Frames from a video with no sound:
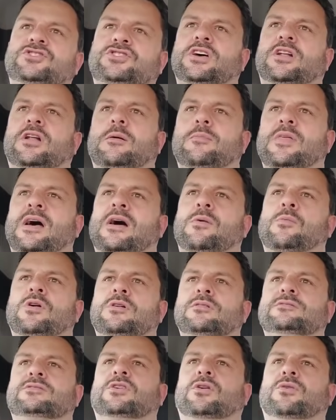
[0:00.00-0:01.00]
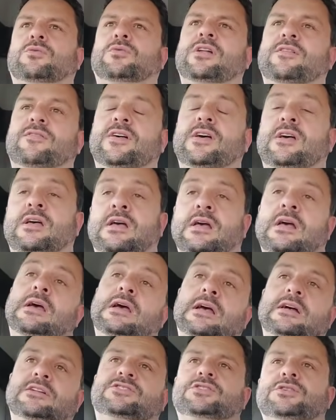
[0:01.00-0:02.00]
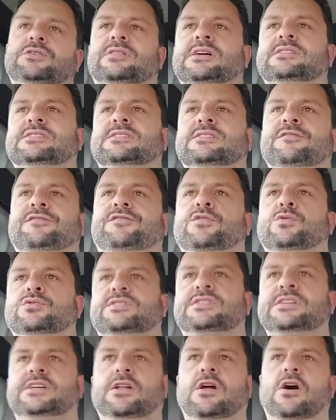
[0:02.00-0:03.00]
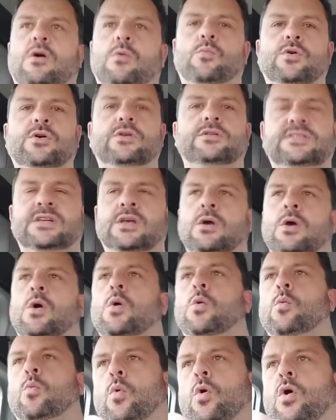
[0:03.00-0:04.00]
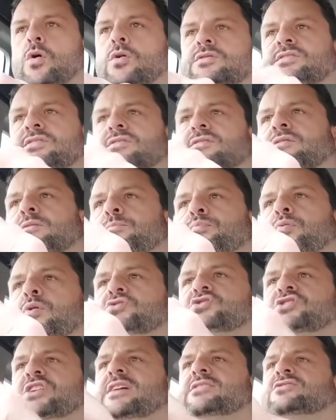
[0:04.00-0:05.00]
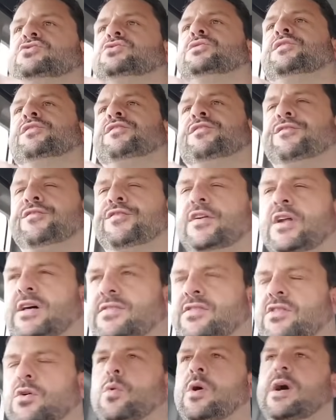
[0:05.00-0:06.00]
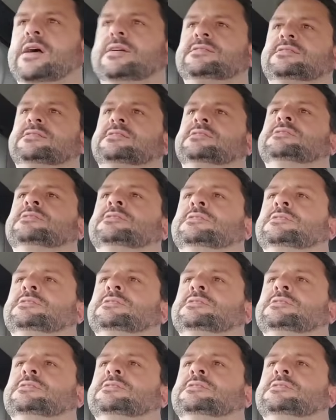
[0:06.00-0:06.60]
shut up that one, got rid of it, and 2014 onwards was the project to flood the West